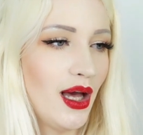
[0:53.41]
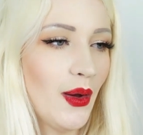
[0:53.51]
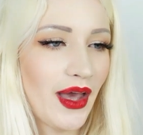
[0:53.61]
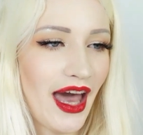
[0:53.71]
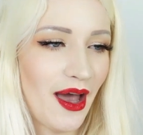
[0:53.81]

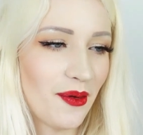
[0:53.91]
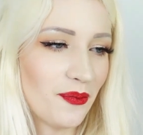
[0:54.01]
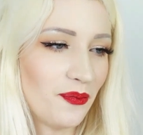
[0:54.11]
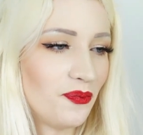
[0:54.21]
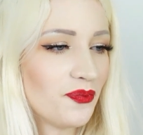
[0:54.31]
Okay,
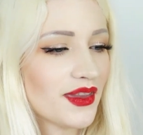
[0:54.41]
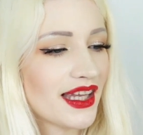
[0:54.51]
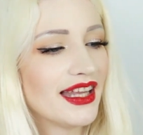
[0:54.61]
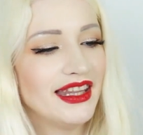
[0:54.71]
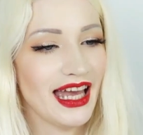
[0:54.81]

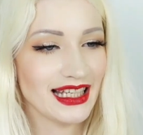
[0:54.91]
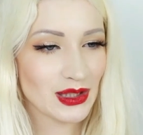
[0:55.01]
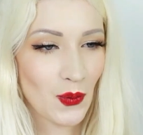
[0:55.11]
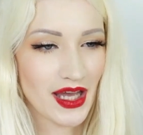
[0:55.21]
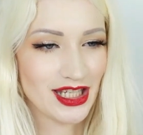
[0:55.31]
next
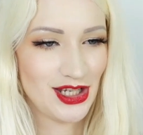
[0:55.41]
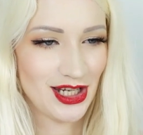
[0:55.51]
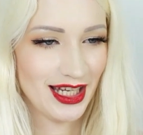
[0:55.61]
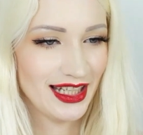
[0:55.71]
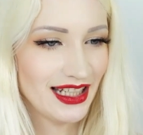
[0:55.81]

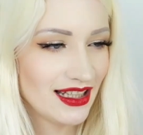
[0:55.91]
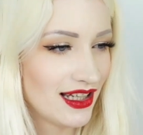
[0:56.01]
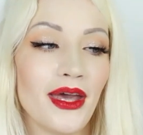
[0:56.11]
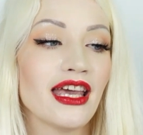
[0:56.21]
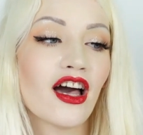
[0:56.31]
question.
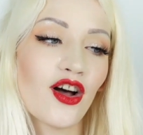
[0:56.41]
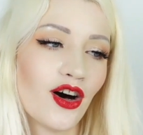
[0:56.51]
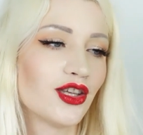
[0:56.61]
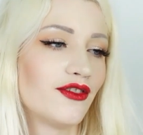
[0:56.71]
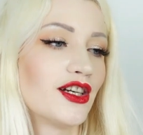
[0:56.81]
Pick a
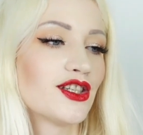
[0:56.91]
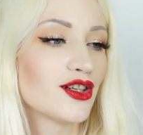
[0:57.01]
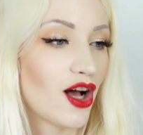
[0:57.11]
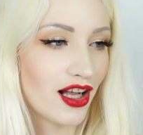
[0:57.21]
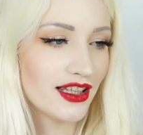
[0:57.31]

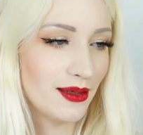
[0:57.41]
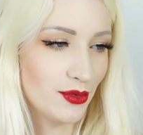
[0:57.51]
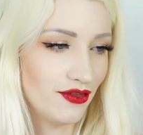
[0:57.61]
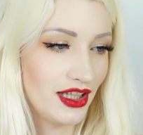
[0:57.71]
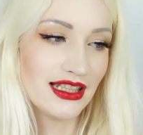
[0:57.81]
controversial holiday
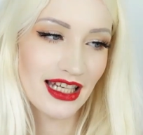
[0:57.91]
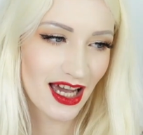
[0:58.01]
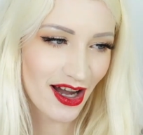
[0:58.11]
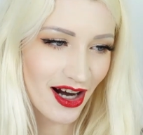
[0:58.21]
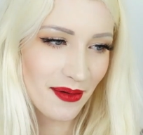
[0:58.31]
movie.
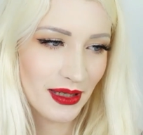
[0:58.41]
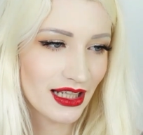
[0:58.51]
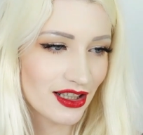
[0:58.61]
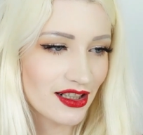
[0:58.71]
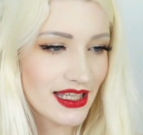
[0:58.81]
Die Hard,
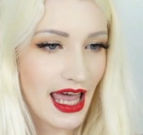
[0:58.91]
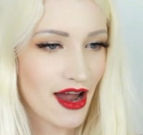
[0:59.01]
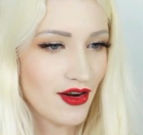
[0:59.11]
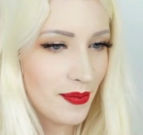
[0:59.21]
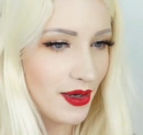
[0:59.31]
Mean Girls,
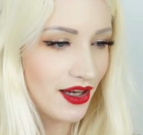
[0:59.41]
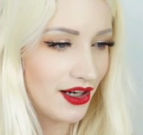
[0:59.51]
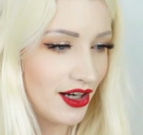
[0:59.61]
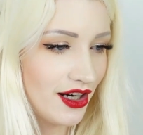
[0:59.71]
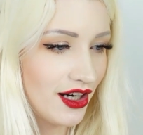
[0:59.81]
Harry
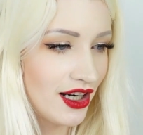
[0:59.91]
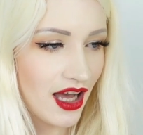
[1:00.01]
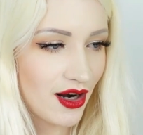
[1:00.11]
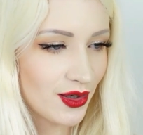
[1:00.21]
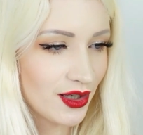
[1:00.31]
Potter,
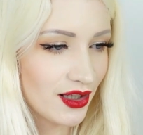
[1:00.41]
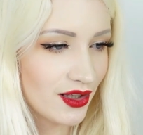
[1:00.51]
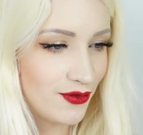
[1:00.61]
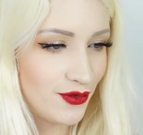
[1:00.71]
Carol,